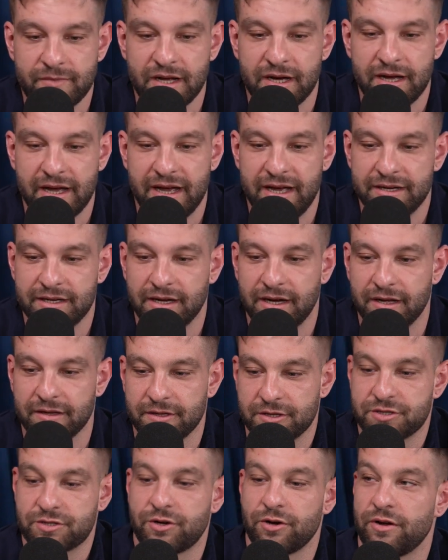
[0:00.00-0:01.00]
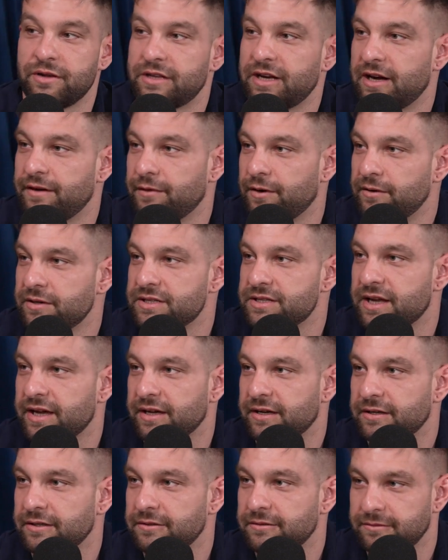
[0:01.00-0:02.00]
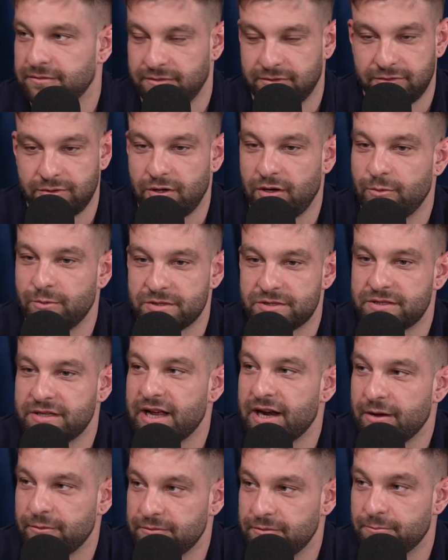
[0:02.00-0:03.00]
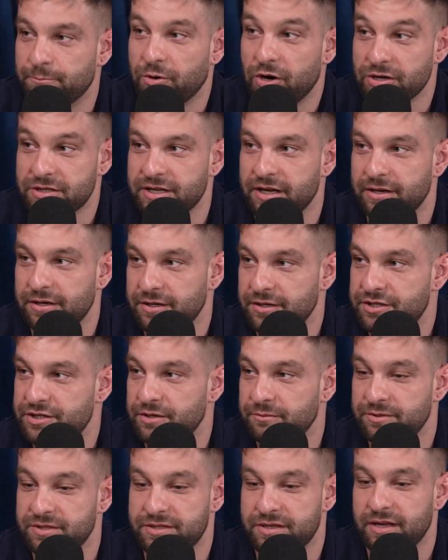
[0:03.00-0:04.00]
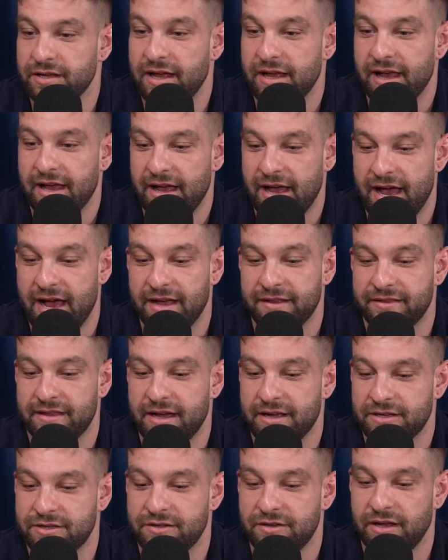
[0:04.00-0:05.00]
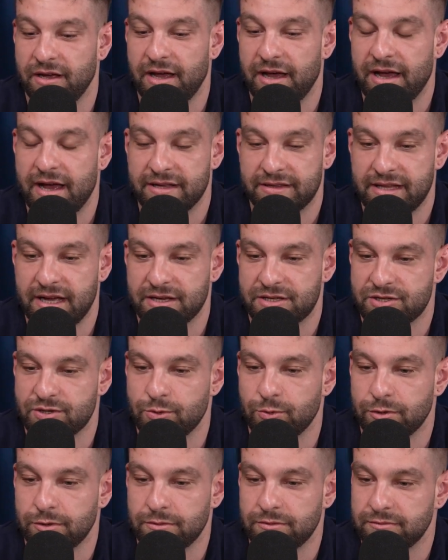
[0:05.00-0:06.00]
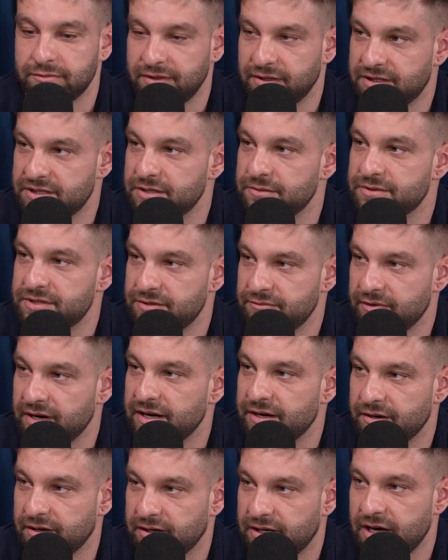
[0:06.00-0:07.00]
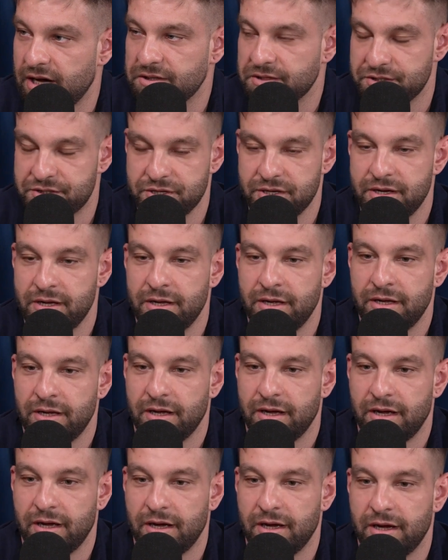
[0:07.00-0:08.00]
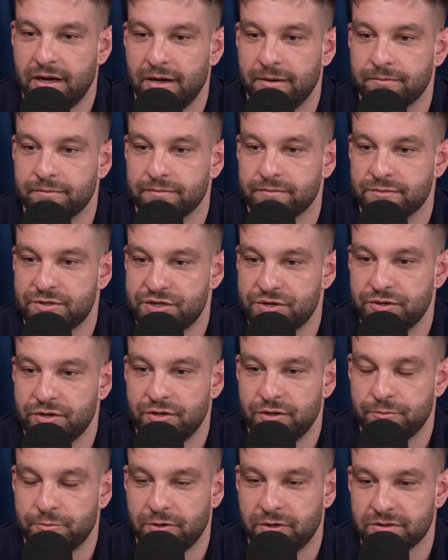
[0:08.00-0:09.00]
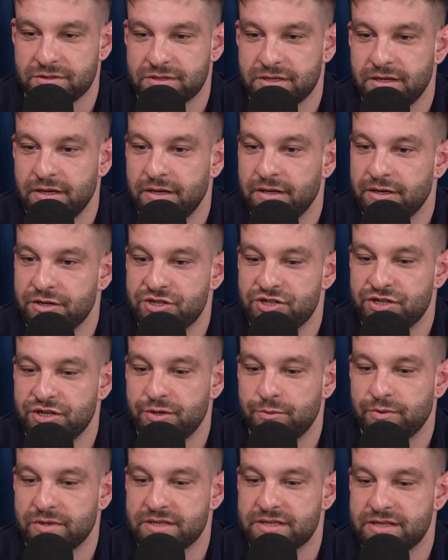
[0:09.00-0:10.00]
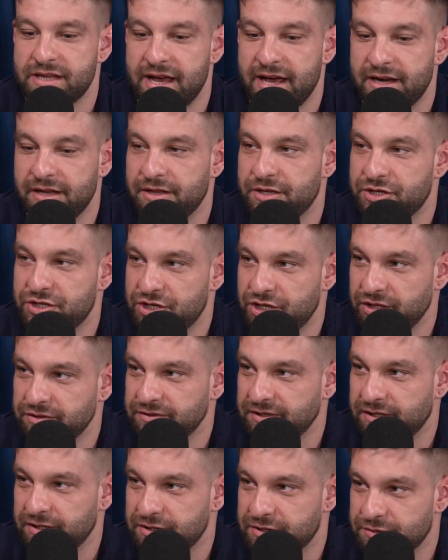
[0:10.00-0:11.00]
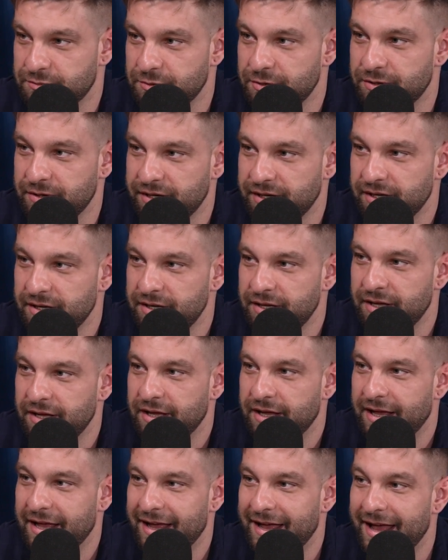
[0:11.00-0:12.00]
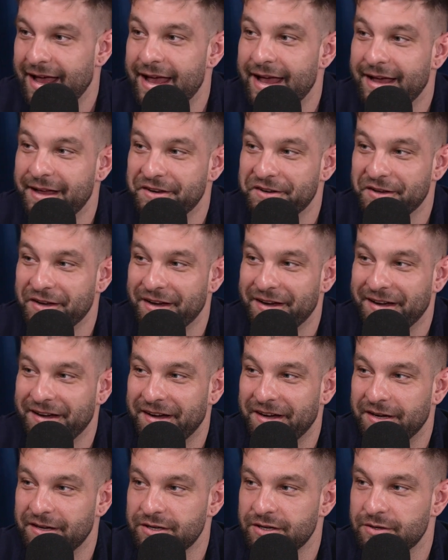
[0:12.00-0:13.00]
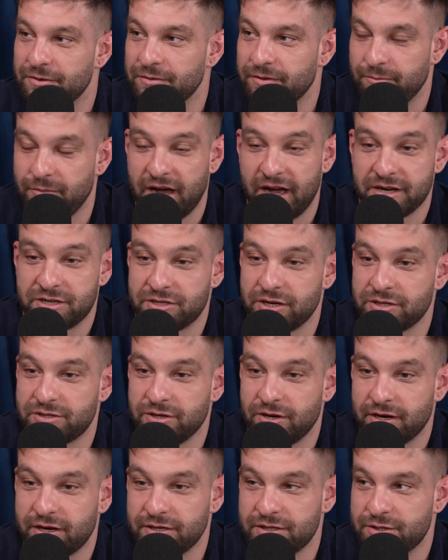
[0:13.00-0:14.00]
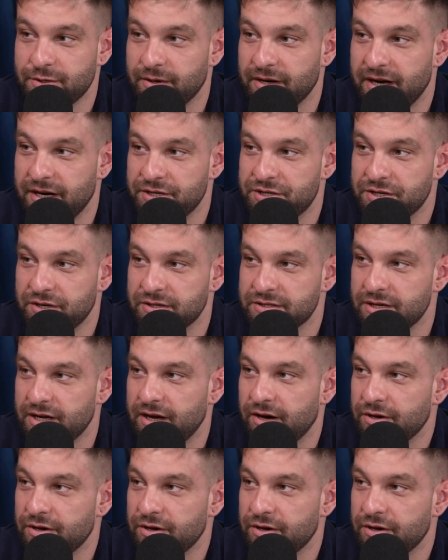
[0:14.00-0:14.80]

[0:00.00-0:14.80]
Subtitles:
and this girl that I've always thought was that bartender. She was at that school, because it was right near college, SUNY New Paltz. She was the head of the cheerleader sorority, and I start talking to her, and she goes,